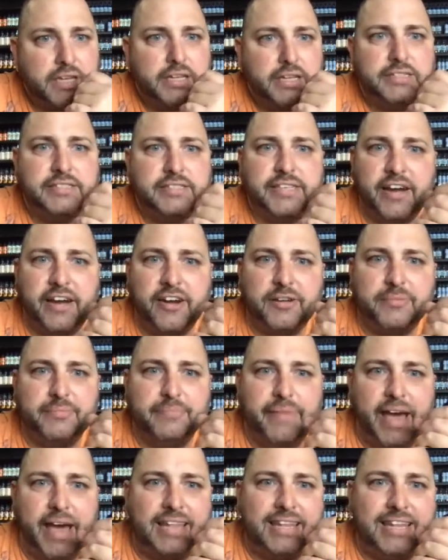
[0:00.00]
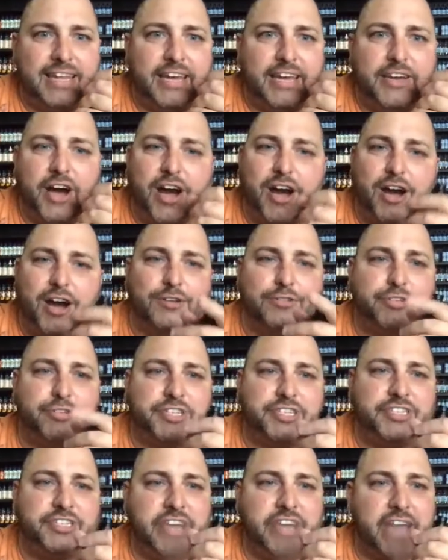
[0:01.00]
Derek Medley. Oh
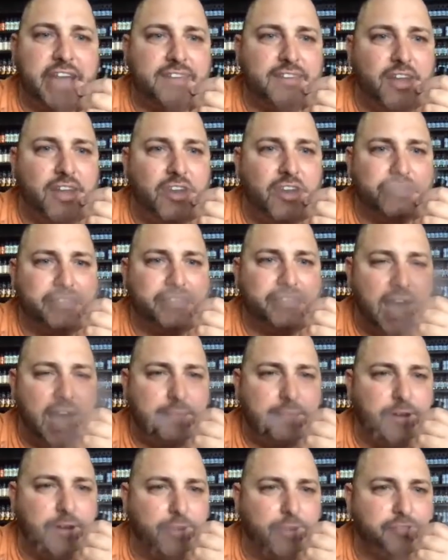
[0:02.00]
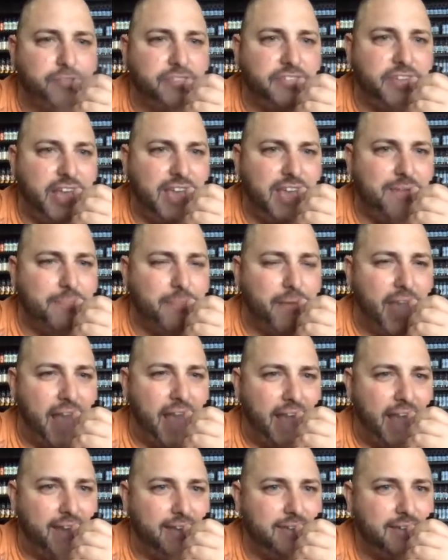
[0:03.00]
shit, long time no see,
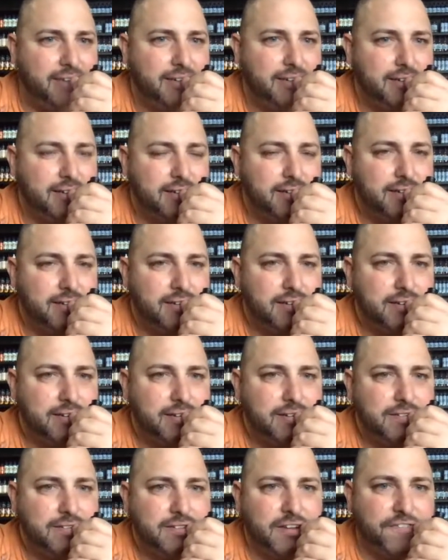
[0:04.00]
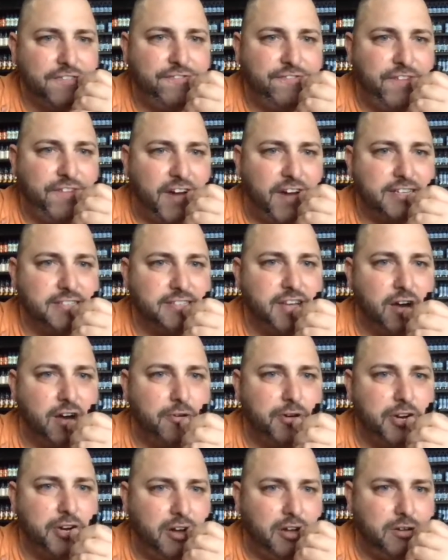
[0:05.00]
man. The fuck is
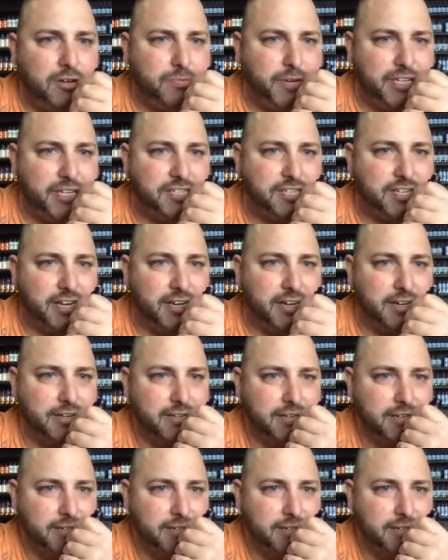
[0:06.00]
going on with you?